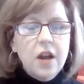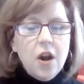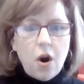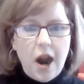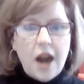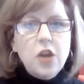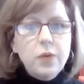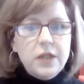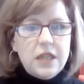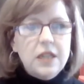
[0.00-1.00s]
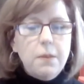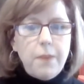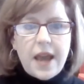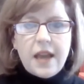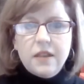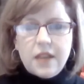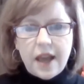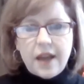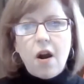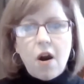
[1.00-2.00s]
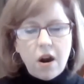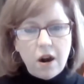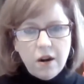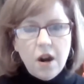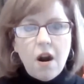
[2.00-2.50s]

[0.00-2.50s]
or how do you anticipate that our